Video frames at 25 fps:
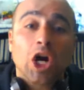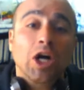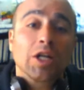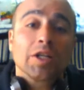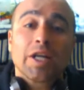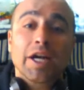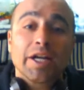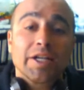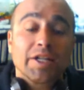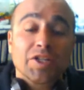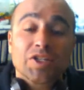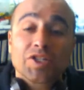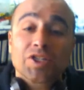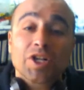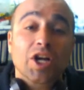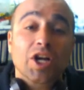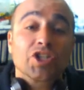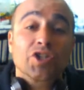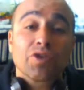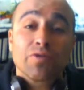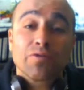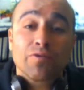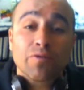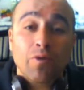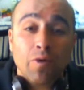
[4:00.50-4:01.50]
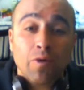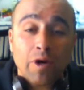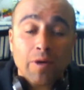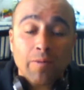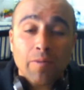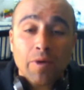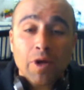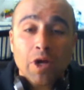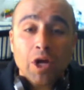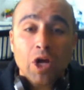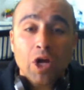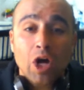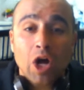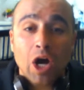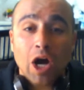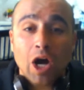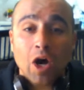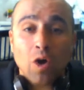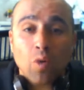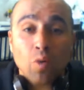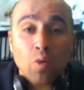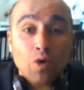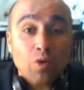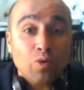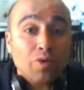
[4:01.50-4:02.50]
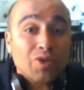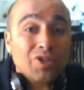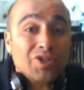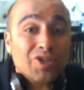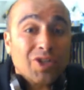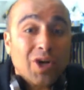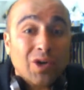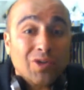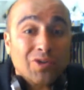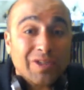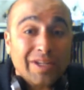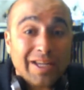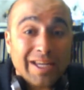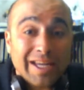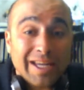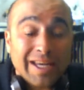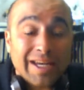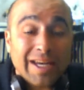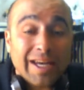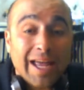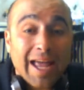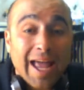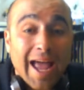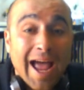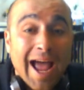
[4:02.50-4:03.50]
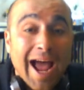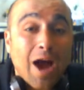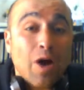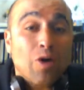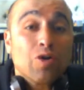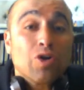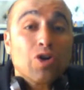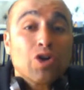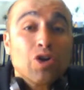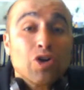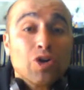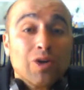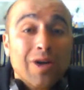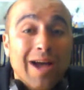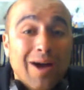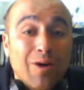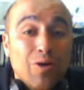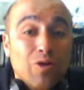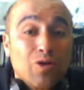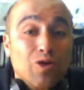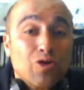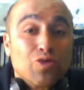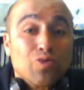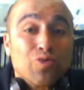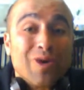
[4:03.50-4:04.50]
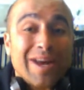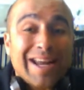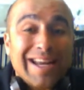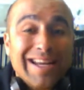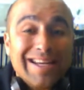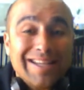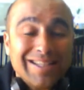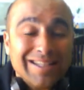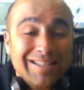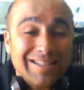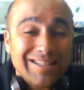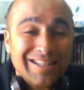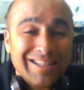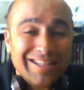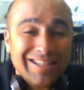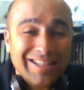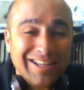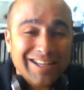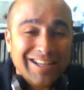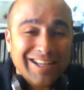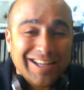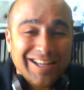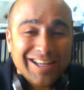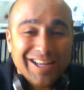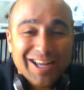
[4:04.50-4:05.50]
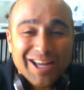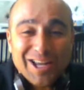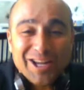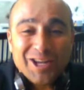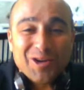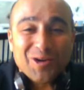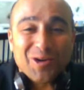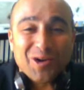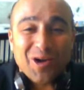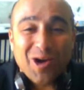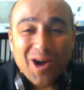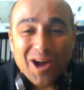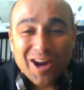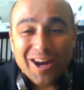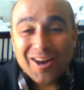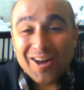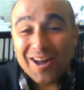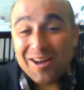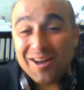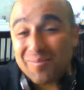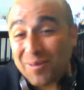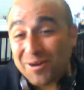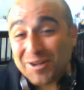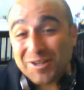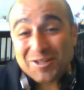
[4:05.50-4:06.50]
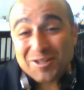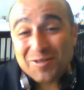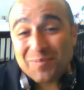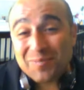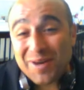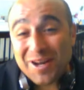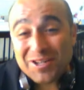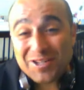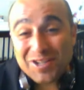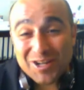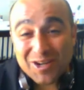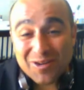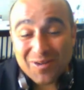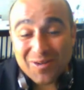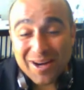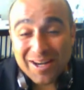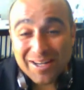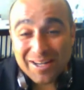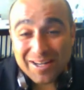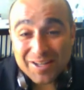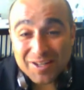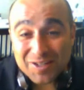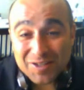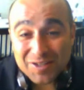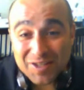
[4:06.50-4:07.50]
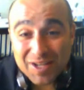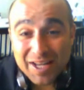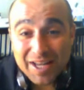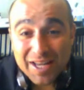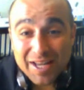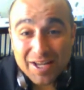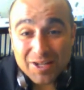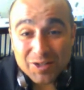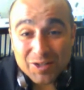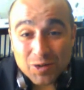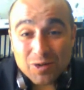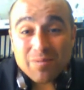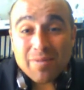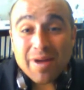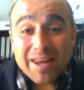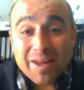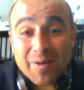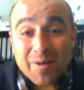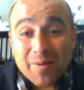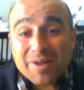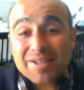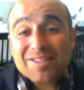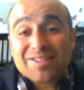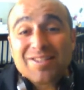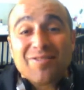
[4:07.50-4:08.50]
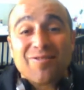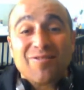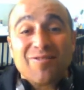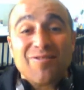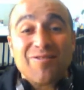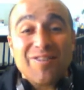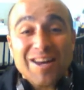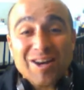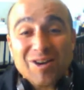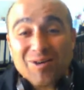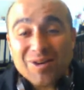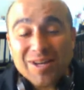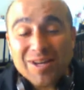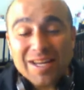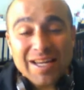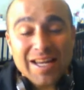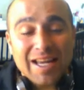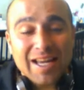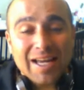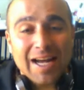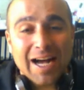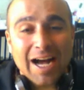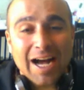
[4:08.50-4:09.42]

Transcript: online discussion forum, will result in how great your online participation grade is. So in many ways, it's a very